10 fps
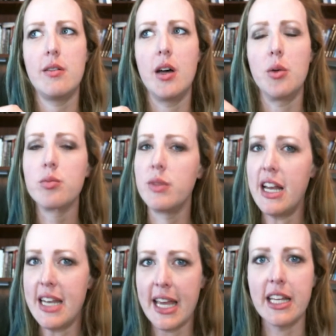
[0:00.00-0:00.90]
a
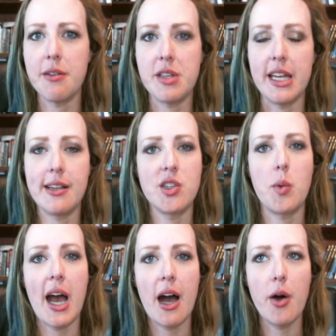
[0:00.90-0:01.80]
negative thing. So
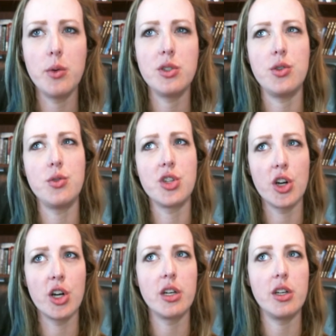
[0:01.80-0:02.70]
how to
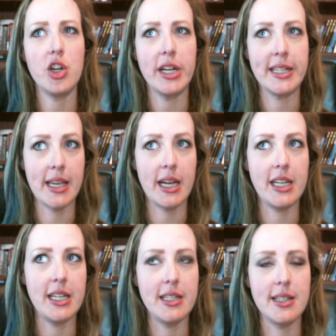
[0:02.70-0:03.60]
turn your
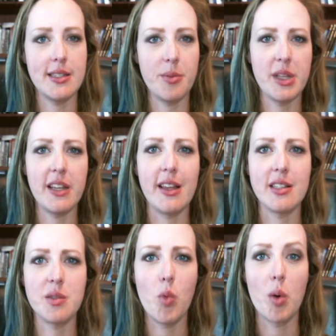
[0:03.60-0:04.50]
anxiety into something
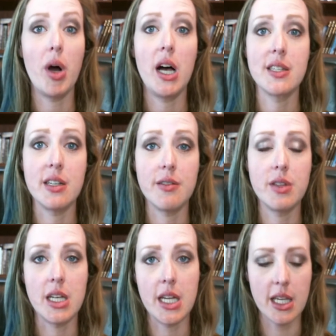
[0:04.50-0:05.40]
that's more positive
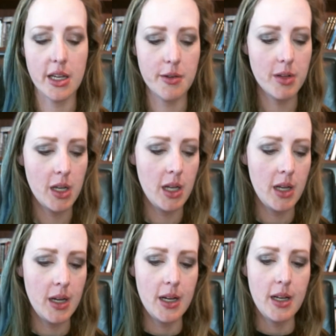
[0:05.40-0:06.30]
than negative.
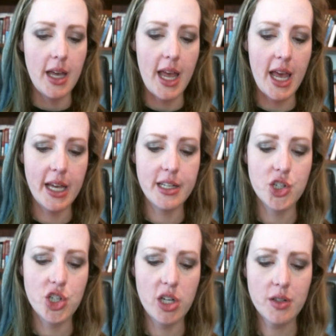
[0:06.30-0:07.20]
And
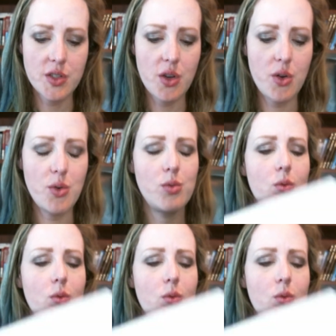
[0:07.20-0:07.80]
she also